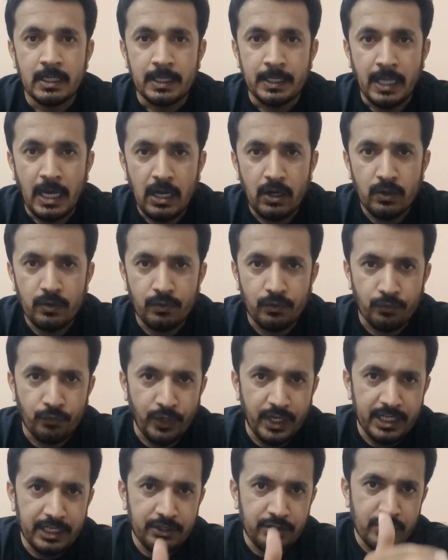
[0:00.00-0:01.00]
Now
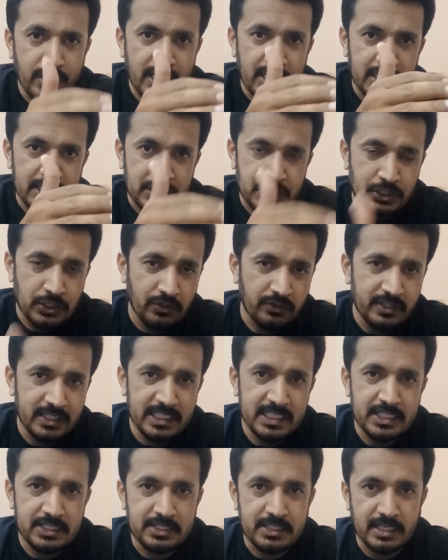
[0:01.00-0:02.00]
when your story
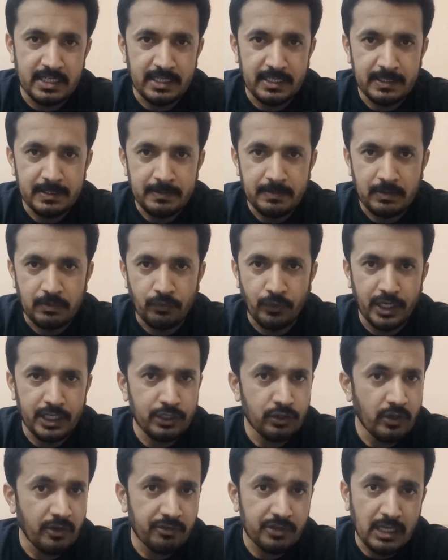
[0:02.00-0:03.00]
is done, when
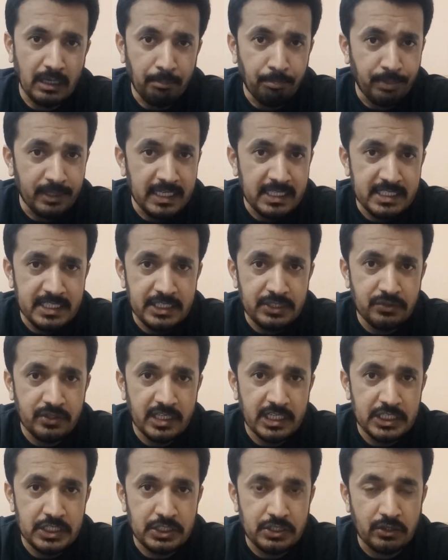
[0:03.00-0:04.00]
you have completed
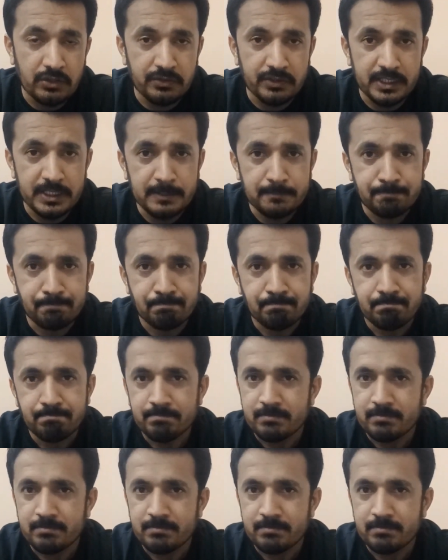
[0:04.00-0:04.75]
your story,